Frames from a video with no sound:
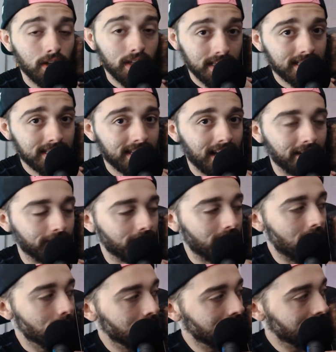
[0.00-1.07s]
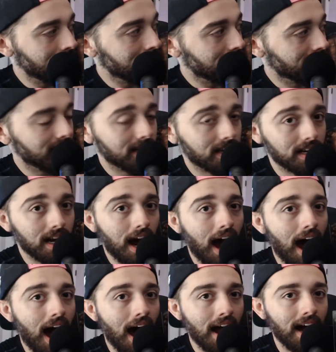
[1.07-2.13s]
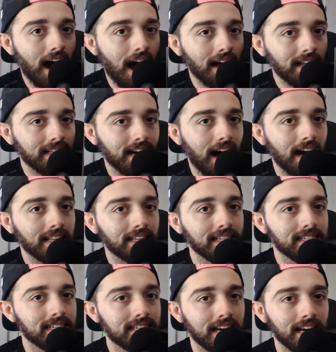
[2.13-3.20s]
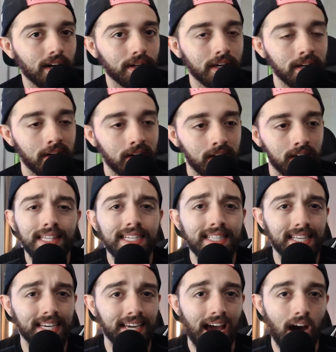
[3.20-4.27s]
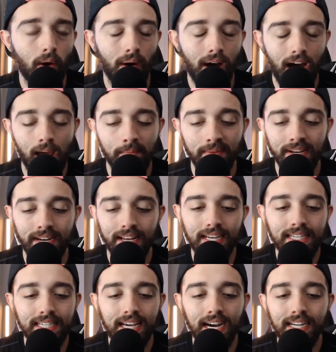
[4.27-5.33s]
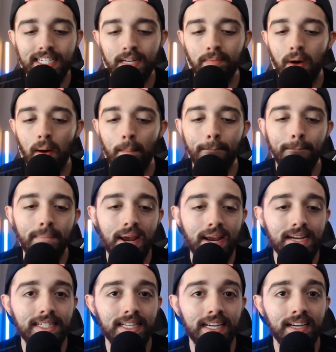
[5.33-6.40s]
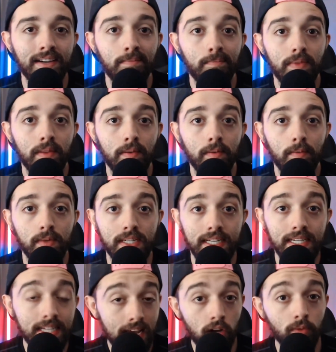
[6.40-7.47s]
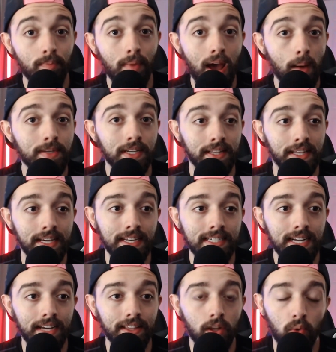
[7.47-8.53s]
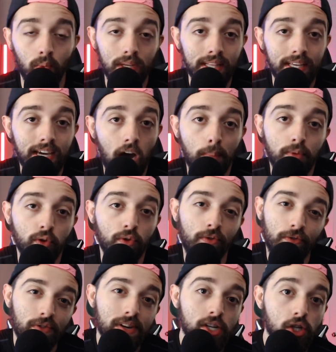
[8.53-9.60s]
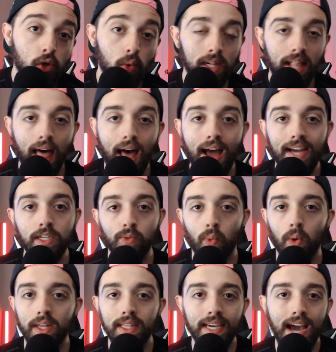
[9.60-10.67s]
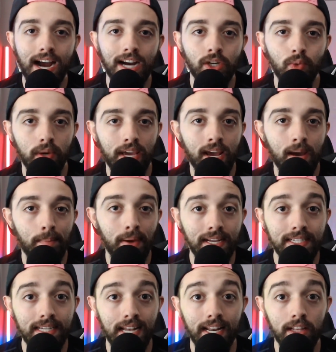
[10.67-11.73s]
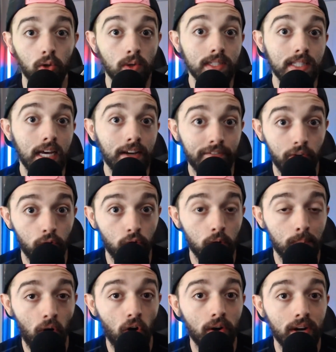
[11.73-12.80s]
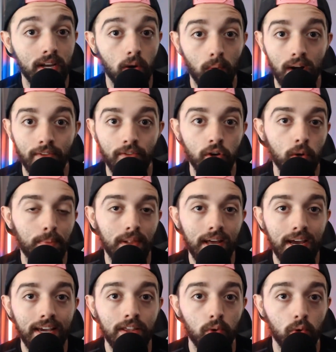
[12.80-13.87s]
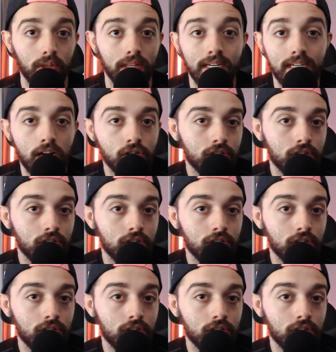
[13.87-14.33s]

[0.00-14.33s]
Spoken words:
Look at this cave. I mean, highly detailed. Check this thing out. I mean, it's got some amazing detailed maps on the inside that really help you visualize what the actual campaign setting looks like for your party or whatever you're playing through, the